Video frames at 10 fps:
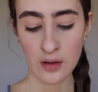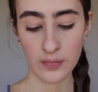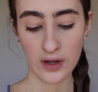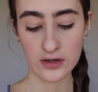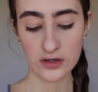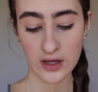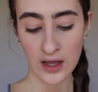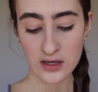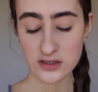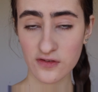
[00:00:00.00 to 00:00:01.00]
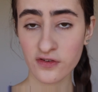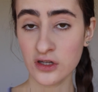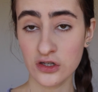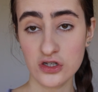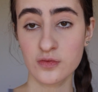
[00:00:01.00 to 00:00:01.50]
But you can
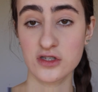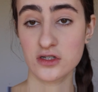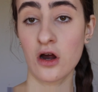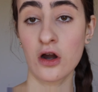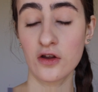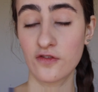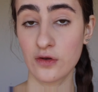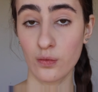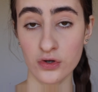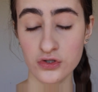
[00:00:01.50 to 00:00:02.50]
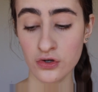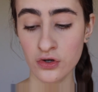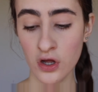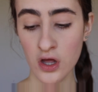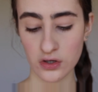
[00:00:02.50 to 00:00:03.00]
definitely use mascara if you want
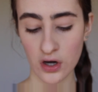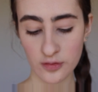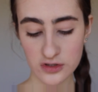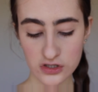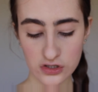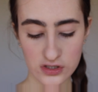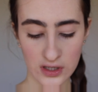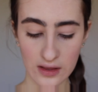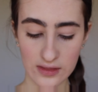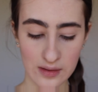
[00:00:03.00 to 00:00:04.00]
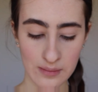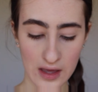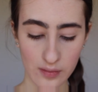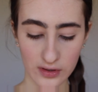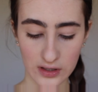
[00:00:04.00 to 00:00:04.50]
to. So I'm just using the
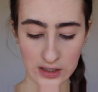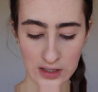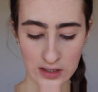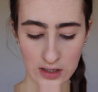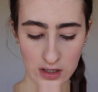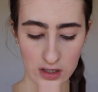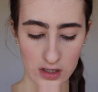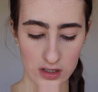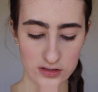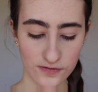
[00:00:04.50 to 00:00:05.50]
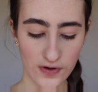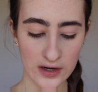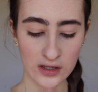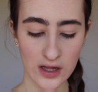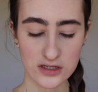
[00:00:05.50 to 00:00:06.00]
Maybelline
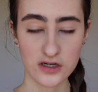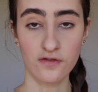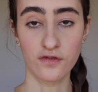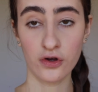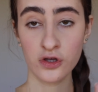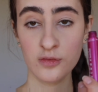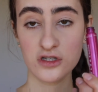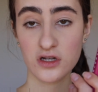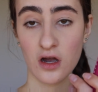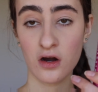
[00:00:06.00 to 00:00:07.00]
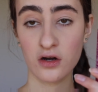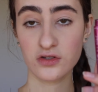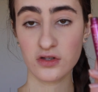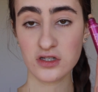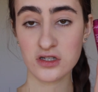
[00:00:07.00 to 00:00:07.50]
Define-A-Lash Volume Mascara.
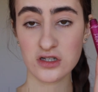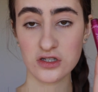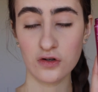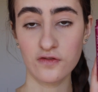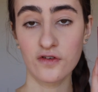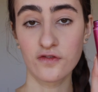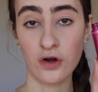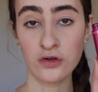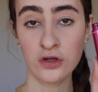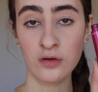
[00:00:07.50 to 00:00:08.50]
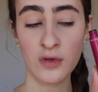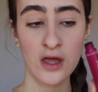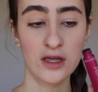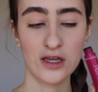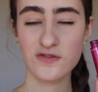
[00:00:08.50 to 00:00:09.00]
So this is just good for volume,
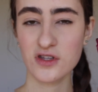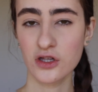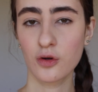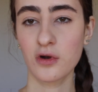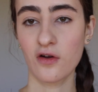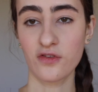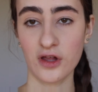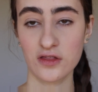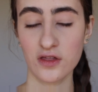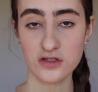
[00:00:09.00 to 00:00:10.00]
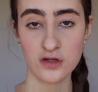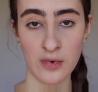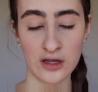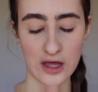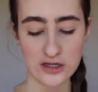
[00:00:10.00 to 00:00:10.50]
gives a little bit of length to
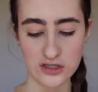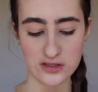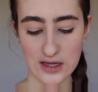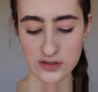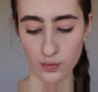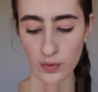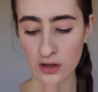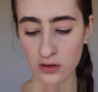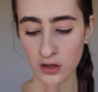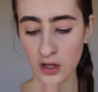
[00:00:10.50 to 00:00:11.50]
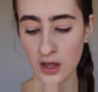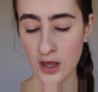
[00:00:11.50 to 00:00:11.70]
my lashes as well.